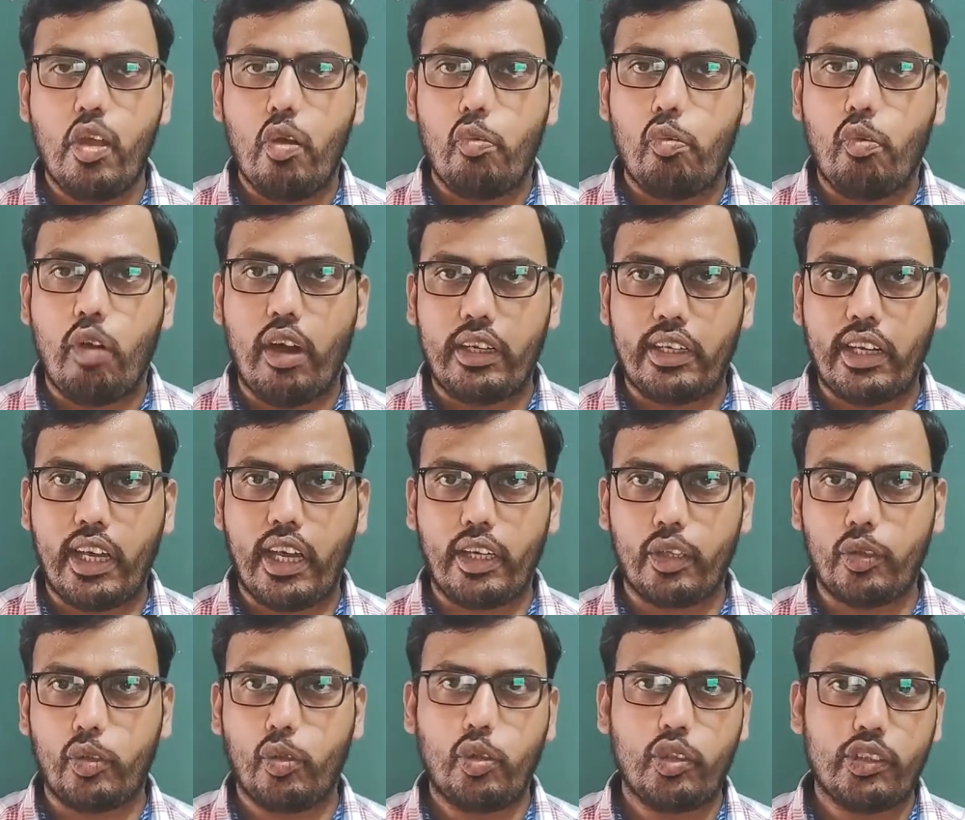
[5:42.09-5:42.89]
What
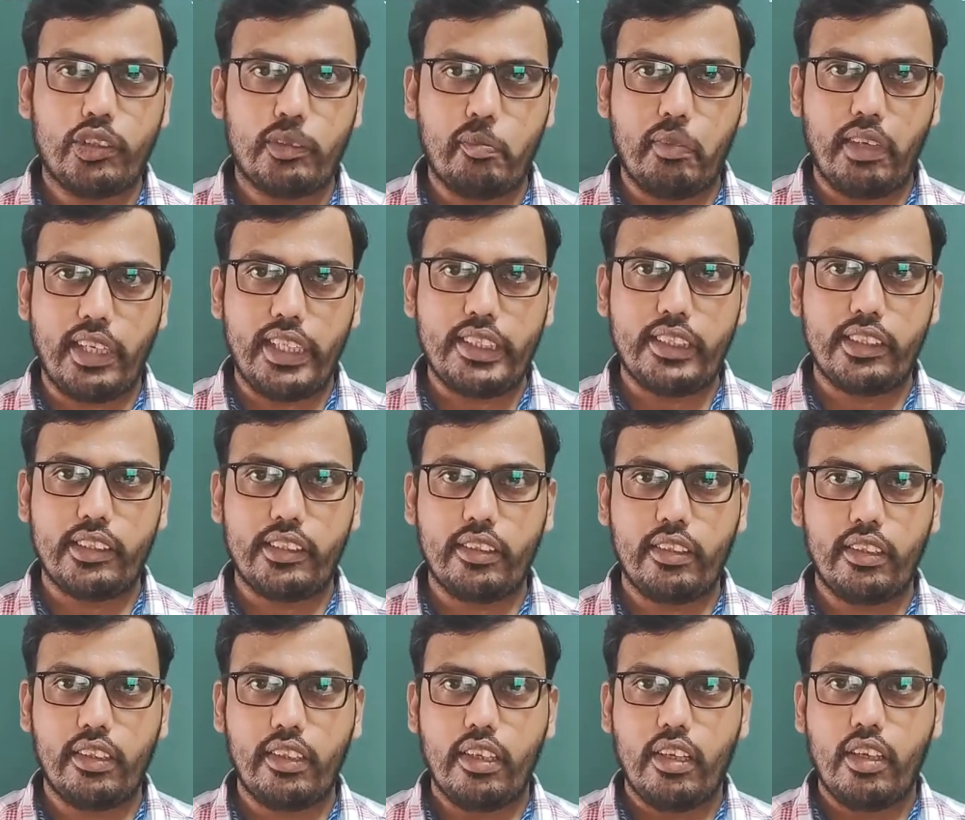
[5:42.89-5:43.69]
are those
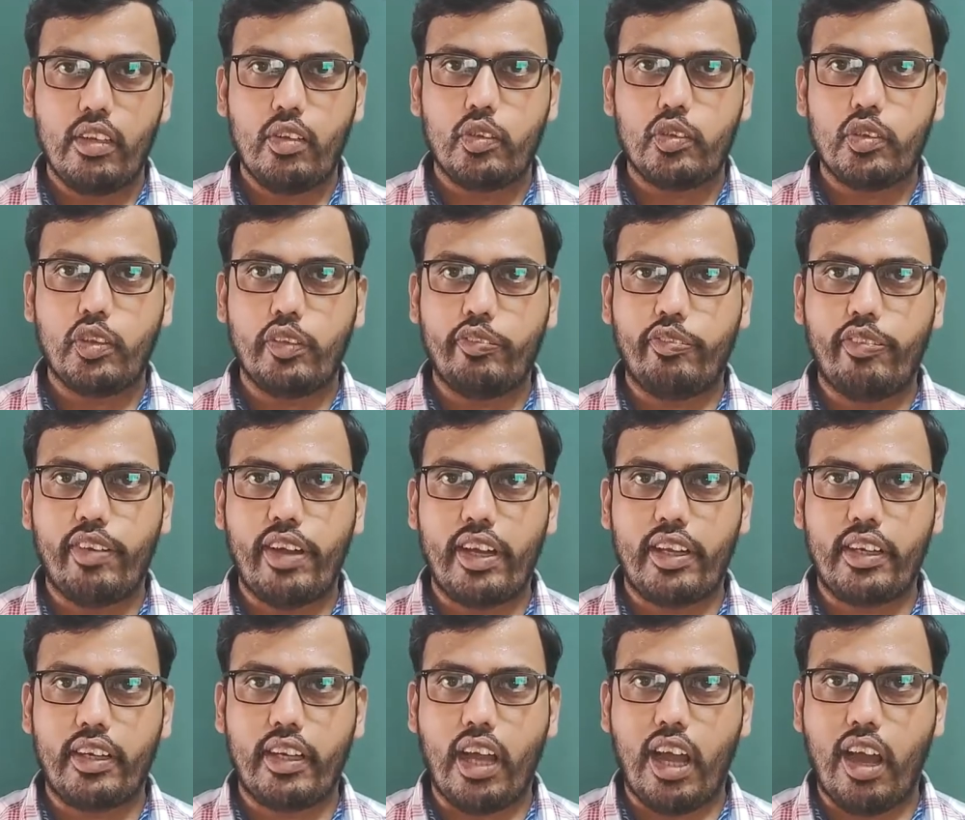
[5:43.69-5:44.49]
means? So
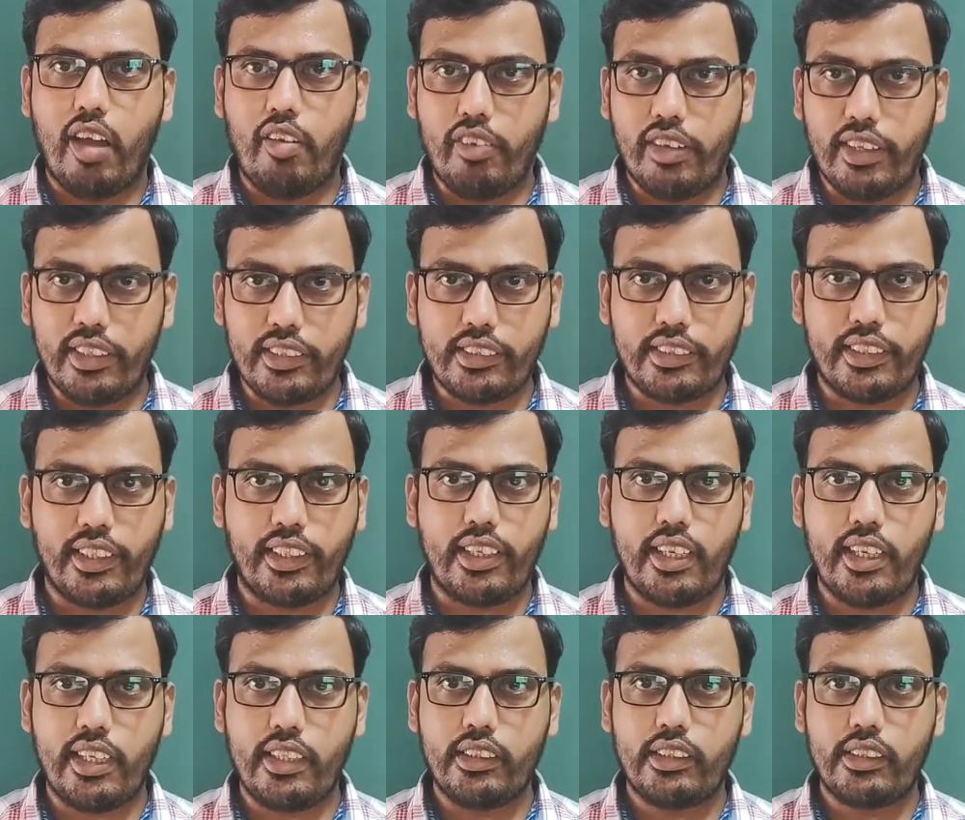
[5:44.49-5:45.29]
for our
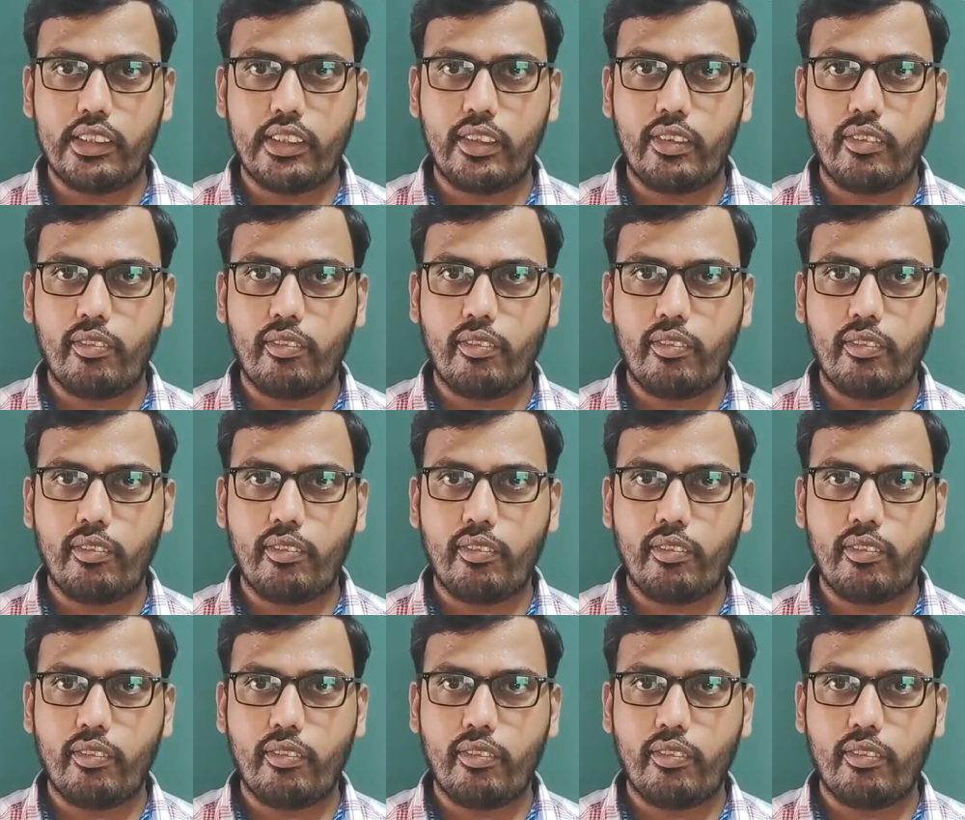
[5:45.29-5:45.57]
studies